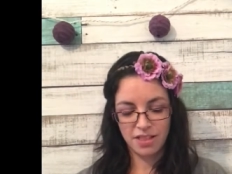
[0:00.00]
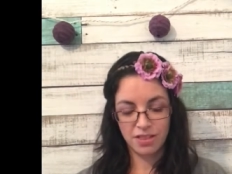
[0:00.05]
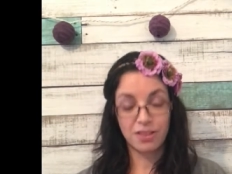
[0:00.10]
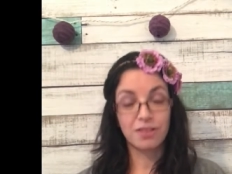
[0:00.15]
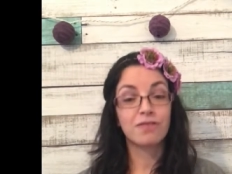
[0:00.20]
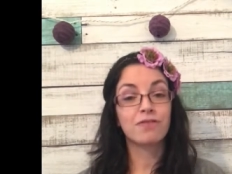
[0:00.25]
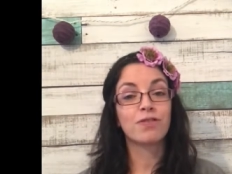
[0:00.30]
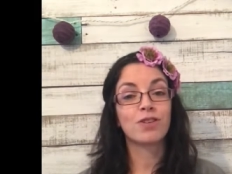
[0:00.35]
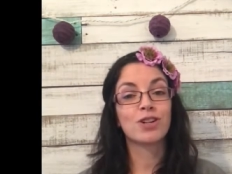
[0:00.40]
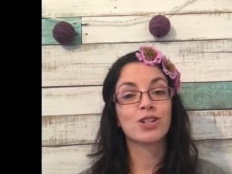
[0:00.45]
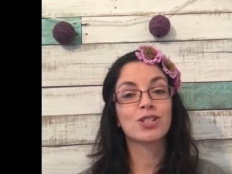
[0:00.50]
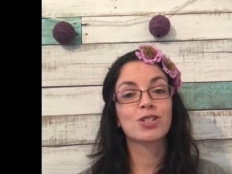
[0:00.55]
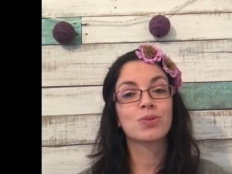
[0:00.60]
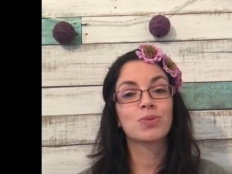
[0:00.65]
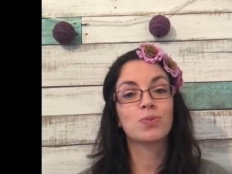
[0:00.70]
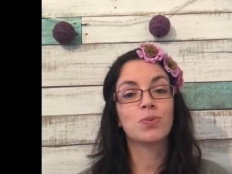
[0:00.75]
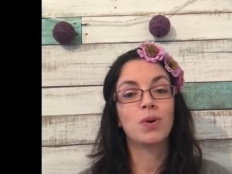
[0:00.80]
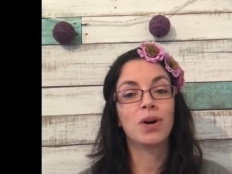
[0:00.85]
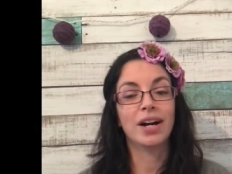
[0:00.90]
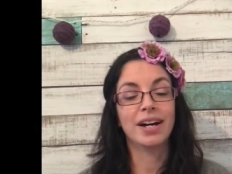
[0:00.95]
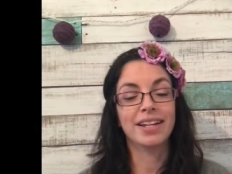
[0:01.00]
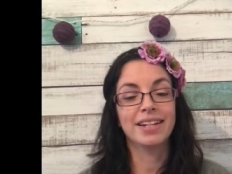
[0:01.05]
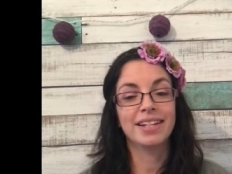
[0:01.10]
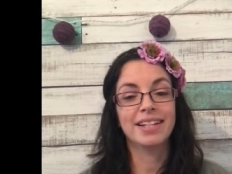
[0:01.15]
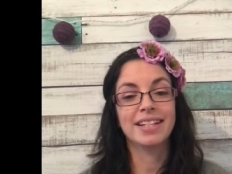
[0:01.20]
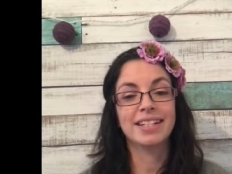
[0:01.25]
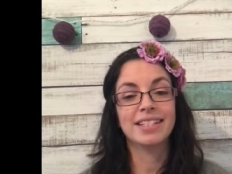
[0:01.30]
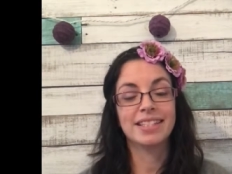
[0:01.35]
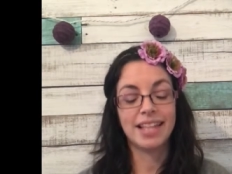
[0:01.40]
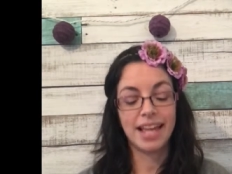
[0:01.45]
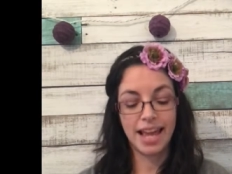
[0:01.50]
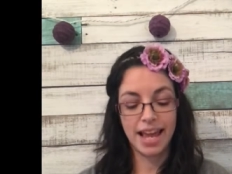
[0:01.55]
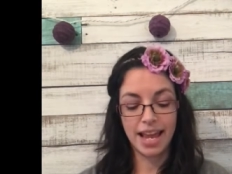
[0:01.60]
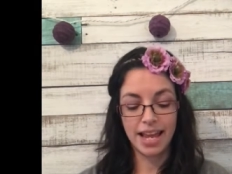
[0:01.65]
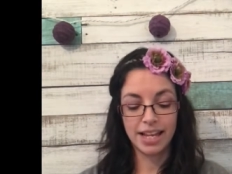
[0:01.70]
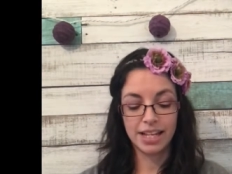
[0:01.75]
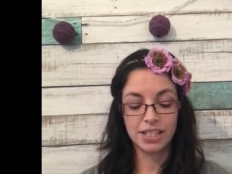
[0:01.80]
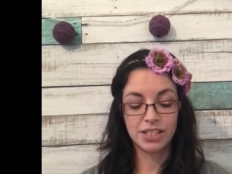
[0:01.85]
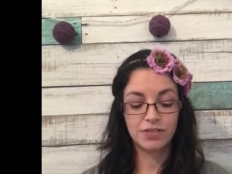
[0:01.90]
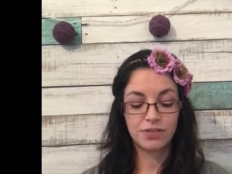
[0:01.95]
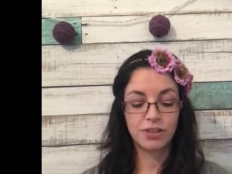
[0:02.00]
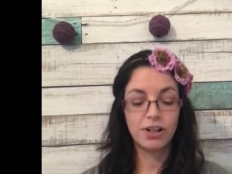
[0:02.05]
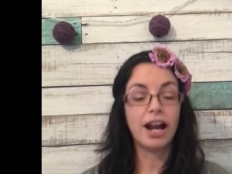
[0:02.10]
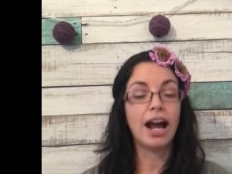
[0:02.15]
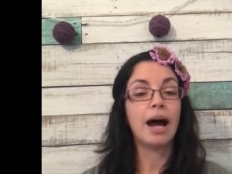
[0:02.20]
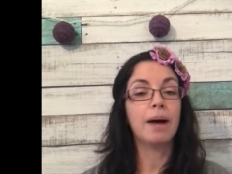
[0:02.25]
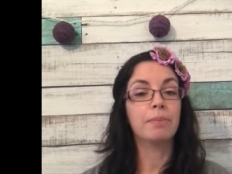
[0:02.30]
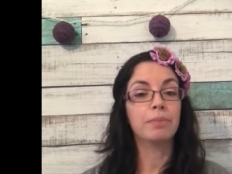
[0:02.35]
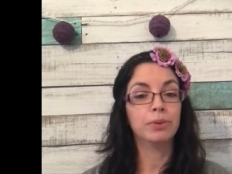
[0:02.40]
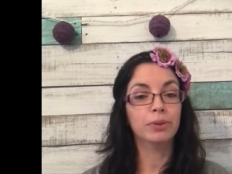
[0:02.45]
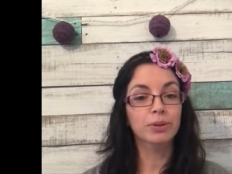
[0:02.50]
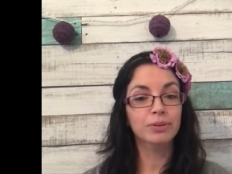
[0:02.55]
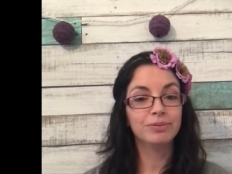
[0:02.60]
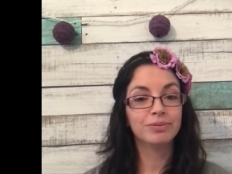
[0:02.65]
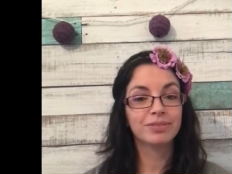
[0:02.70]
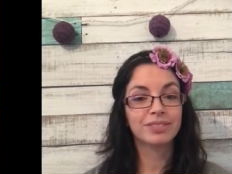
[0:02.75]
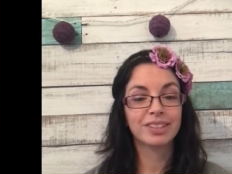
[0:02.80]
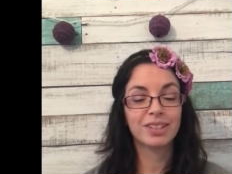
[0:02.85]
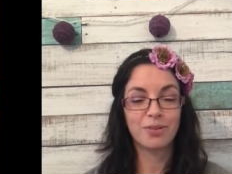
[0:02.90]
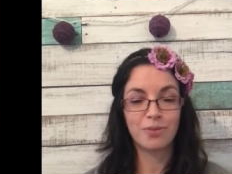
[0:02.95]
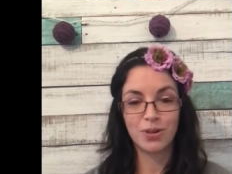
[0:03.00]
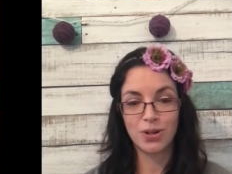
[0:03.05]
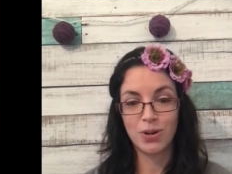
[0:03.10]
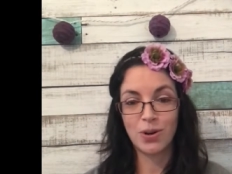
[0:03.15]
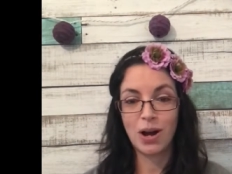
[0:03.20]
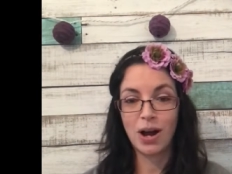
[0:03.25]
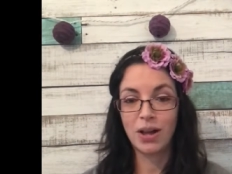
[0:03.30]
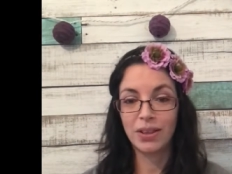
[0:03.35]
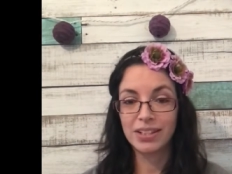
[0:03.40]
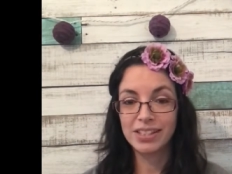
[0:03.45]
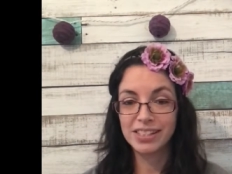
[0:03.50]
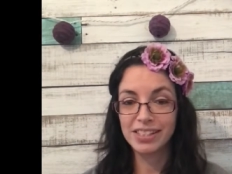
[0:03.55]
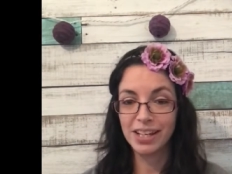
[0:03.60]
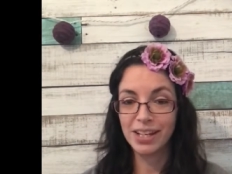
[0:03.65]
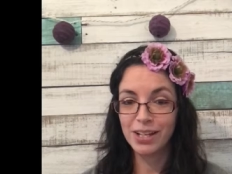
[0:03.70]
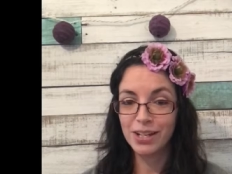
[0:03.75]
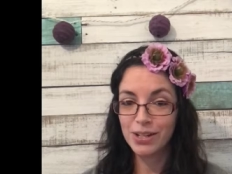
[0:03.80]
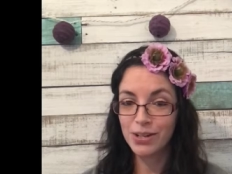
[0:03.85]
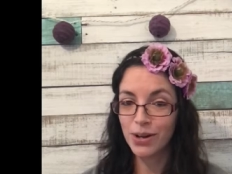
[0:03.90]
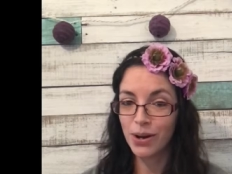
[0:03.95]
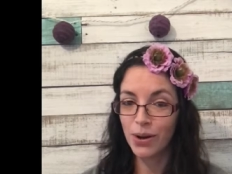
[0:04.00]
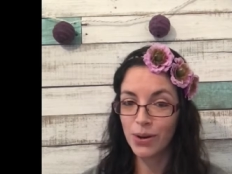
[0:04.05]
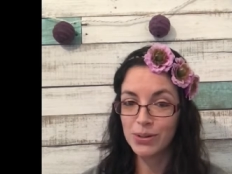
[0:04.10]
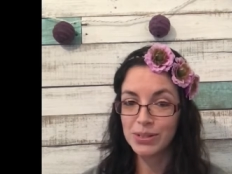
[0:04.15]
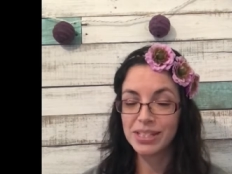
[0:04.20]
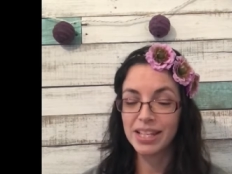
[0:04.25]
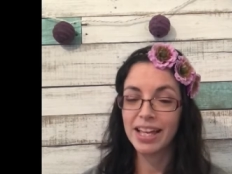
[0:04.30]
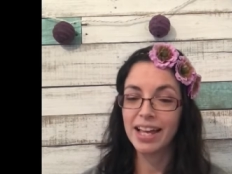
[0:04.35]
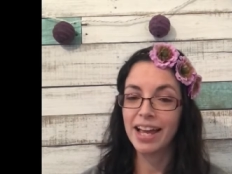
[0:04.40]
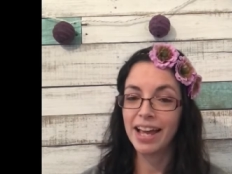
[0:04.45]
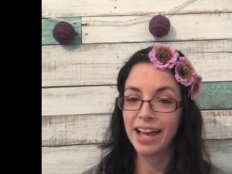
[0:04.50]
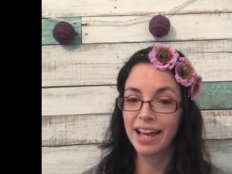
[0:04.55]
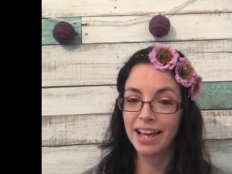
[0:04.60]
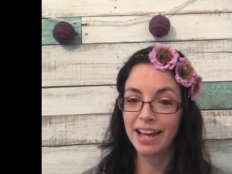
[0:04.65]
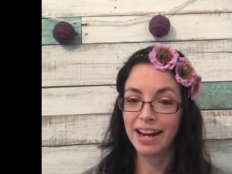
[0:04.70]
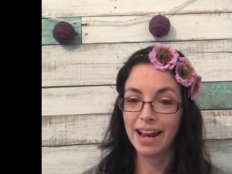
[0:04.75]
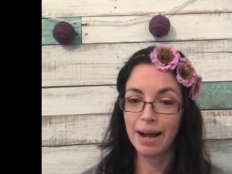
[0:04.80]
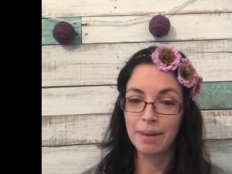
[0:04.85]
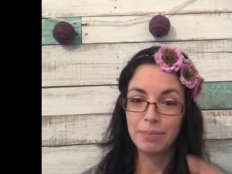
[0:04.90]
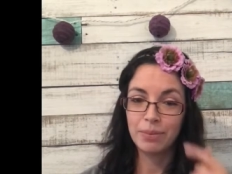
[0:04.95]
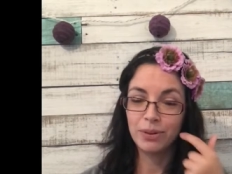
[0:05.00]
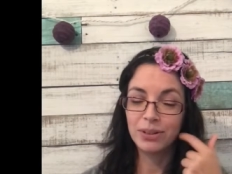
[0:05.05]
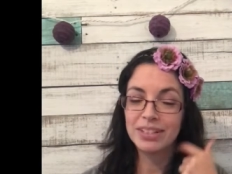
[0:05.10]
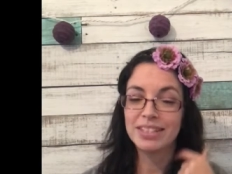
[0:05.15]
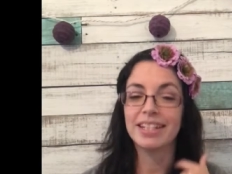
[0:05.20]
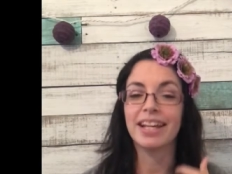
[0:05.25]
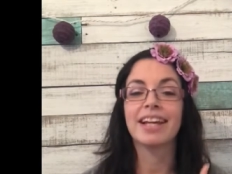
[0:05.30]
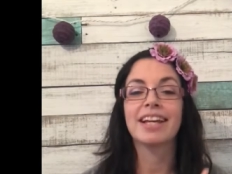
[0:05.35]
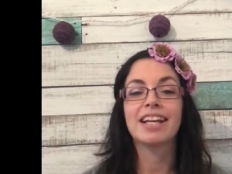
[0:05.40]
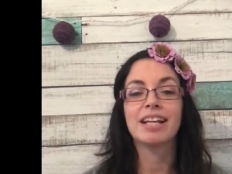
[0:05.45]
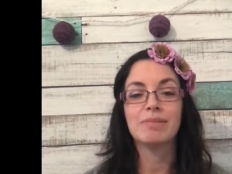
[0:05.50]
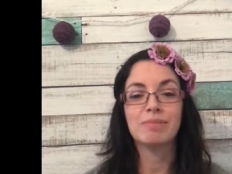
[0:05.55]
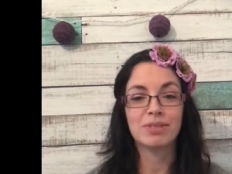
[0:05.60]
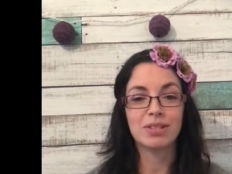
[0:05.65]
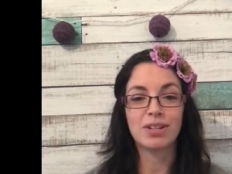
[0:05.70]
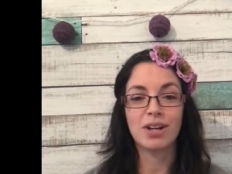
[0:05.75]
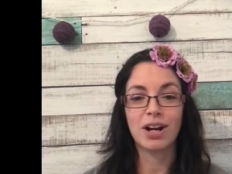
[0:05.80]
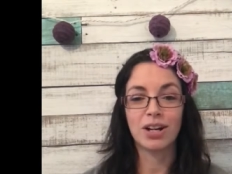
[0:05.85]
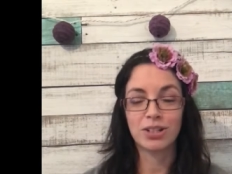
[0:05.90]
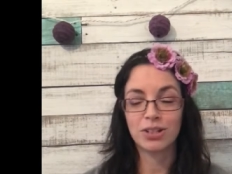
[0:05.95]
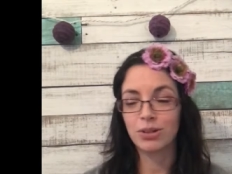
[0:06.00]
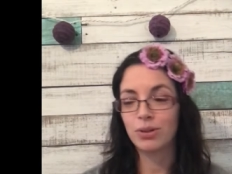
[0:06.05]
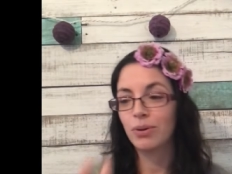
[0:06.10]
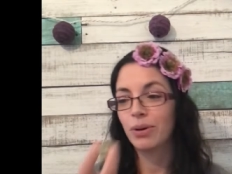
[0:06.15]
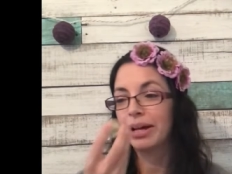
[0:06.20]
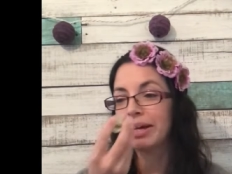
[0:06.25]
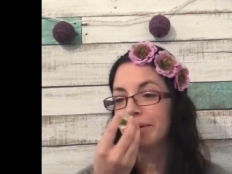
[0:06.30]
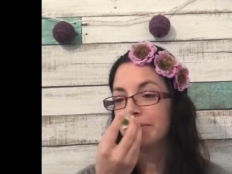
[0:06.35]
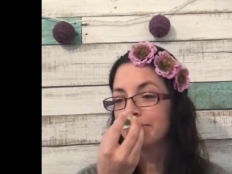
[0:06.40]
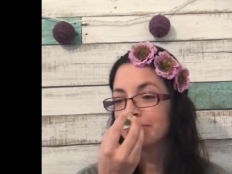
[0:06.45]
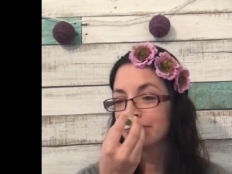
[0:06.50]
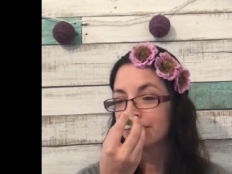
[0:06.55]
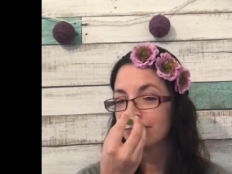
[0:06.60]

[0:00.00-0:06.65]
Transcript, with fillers: The first one is A is for apple. We know how the saying goes, an apple a day keeps the doctor away.